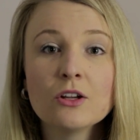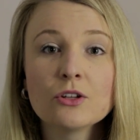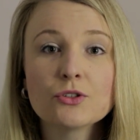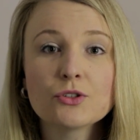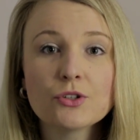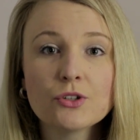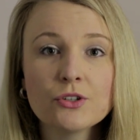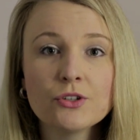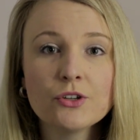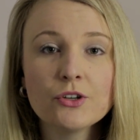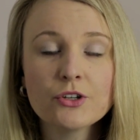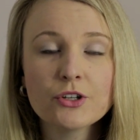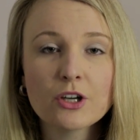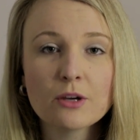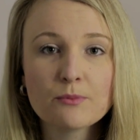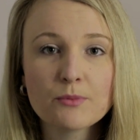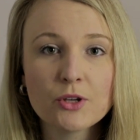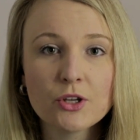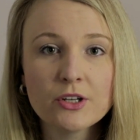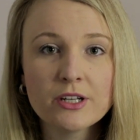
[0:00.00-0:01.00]
Do you
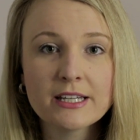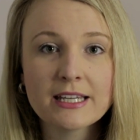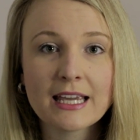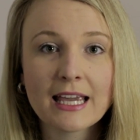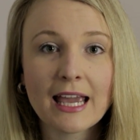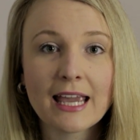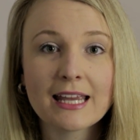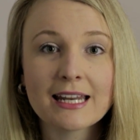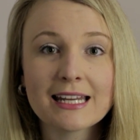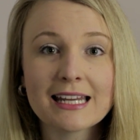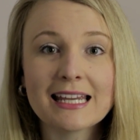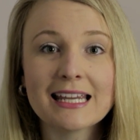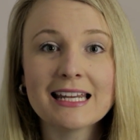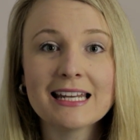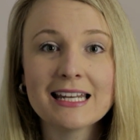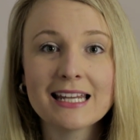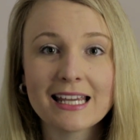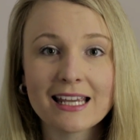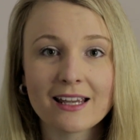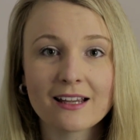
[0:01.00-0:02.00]
communicate in
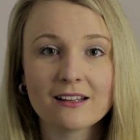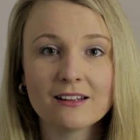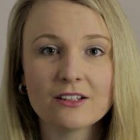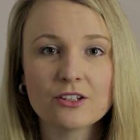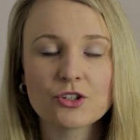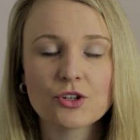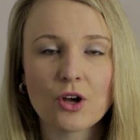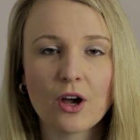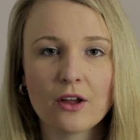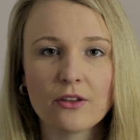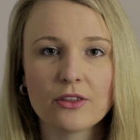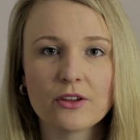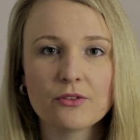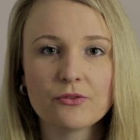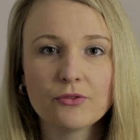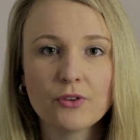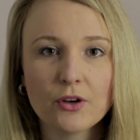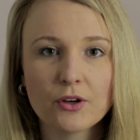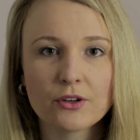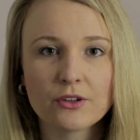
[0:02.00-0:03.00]
English on the
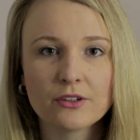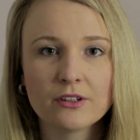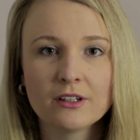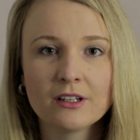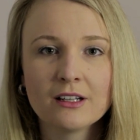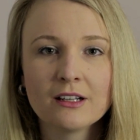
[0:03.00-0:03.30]
phone?